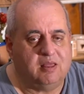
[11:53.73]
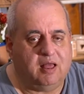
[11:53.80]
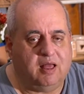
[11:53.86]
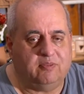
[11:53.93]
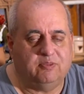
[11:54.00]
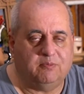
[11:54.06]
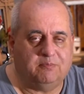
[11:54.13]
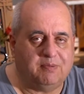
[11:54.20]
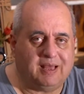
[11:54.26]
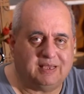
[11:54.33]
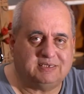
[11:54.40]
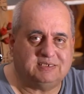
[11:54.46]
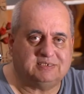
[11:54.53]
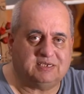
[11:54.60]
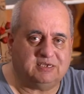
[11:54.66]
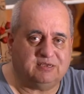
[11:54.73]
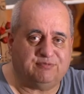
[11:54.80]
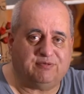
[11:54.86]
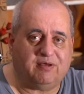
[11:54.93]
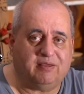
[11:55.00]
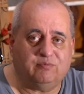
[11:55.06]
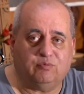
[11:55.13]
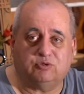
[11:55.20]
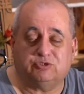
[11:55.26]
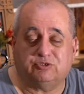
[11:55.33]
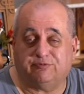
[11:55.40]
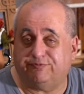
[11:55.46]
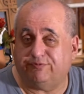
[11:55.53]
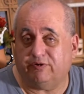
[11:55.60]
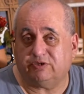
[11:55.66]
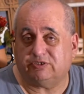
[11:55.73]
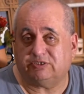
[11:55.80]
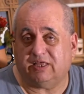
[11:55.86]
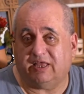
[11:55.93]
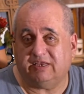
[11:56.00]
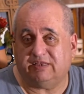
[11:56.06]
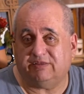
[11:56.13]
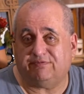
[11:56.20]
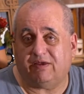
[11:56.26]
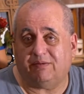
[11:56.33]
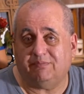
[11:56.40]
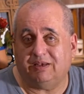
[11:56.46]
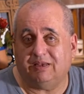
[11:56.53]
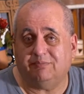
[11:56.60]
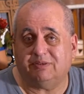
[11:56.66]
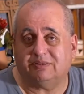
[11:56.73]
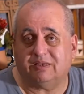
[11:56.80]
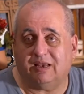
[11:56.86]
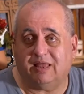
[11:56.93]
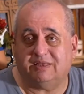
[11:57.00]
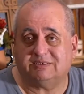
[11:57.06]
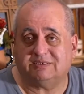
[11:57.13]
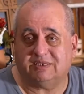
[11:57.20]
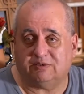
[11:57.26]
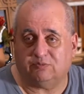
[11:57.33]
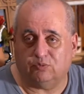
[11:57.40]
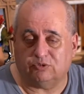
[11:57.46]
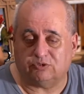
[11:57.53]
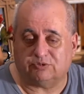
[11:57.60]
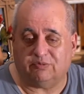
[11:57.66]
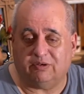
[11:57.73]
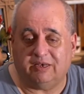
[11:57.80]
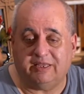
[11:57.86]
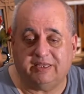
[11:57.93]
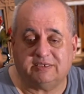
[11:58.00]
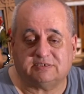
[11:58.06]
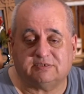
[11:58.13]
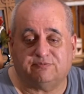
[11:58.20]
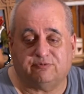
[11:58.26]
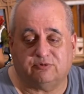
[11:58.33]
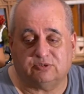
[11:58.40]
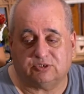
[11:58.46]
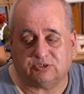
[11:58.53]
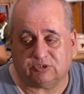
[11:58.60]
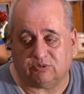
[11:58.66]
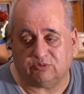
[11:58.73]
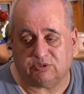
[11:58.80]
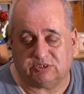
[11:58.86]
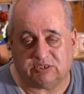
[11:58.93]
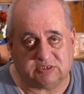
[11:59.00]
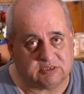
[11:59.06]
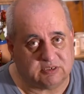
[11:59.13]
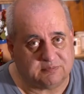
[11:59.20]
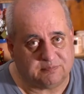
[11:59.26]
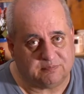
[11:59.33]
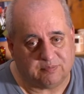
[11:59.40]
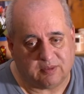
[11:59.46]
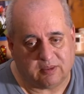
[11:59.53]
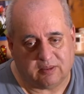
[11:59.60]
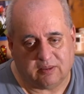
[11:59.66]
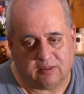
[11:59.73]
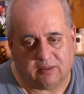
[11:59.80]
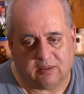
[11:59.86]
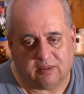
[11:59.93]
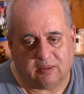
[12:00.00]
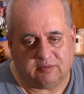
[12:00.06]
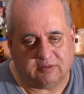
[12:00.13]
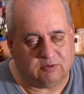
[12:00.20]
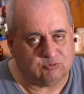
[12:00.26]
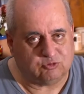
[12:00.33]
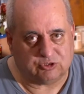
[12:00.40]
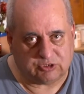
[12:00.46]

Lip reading: And the Batis 85 was the first 85mm lens that was released for the Sony system. There was